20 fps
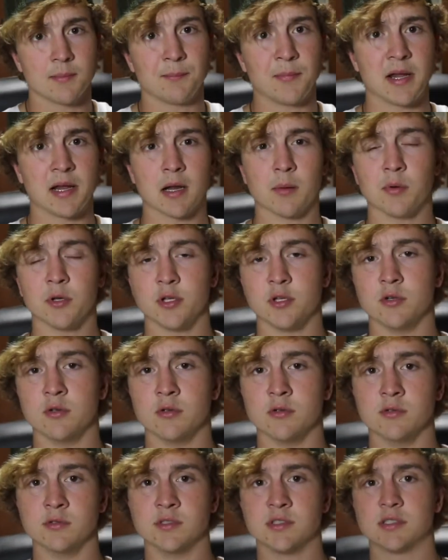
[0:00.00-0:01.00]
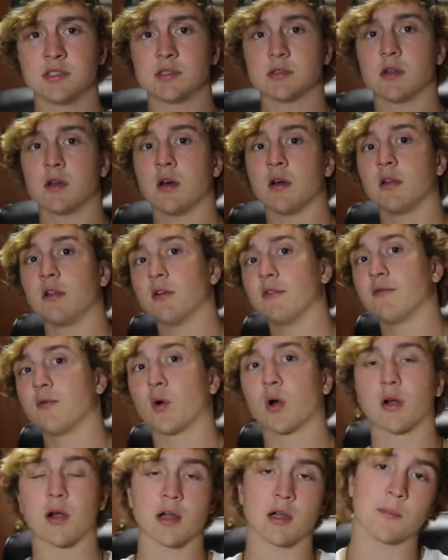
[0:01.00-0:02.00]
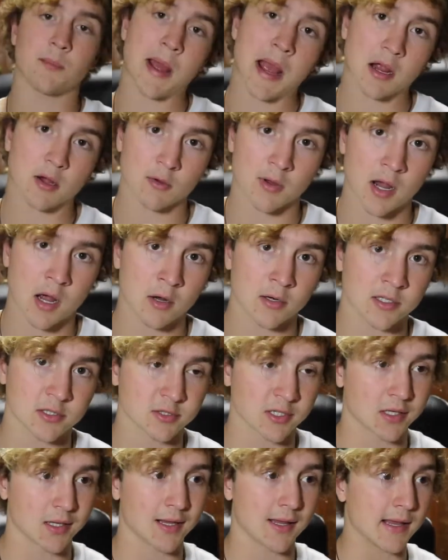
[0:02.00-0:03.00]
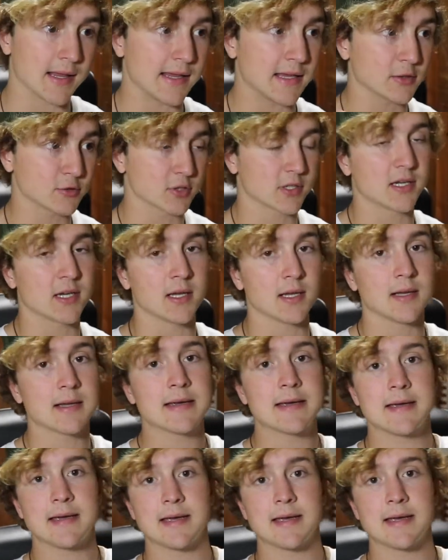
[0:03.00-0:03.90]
being able to use your foreground and background and trying to get intricate